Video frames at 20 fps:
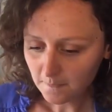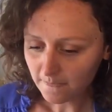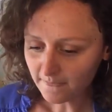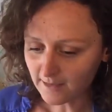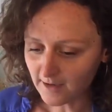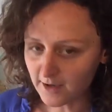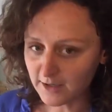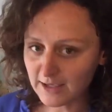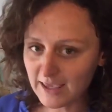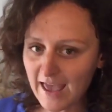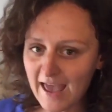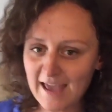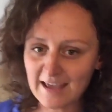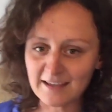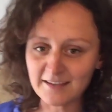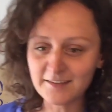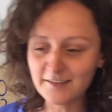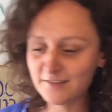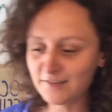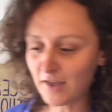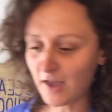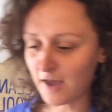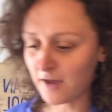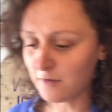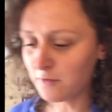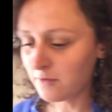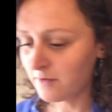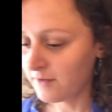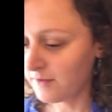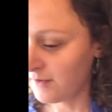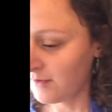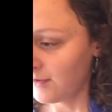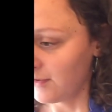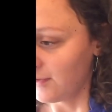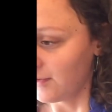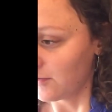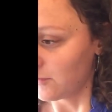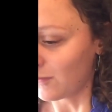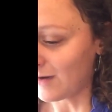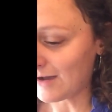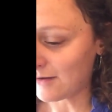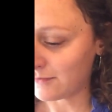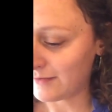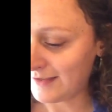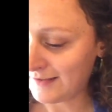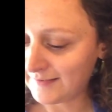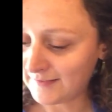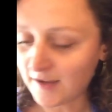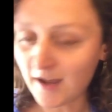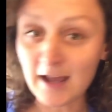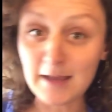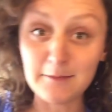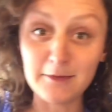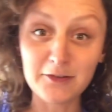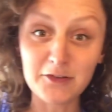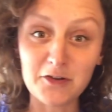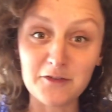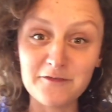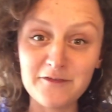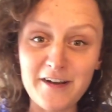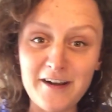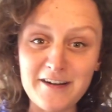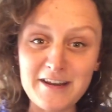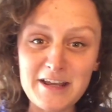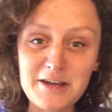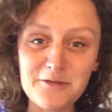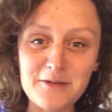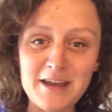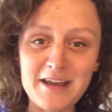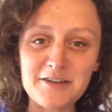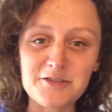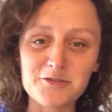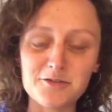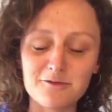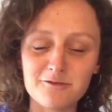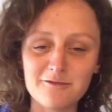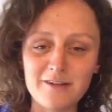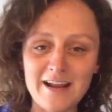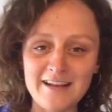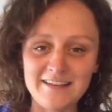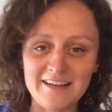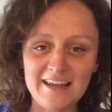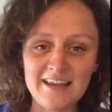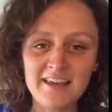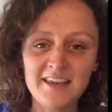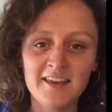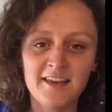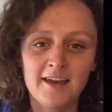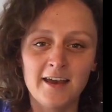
Okay, so, wow, this time has gone very quick already,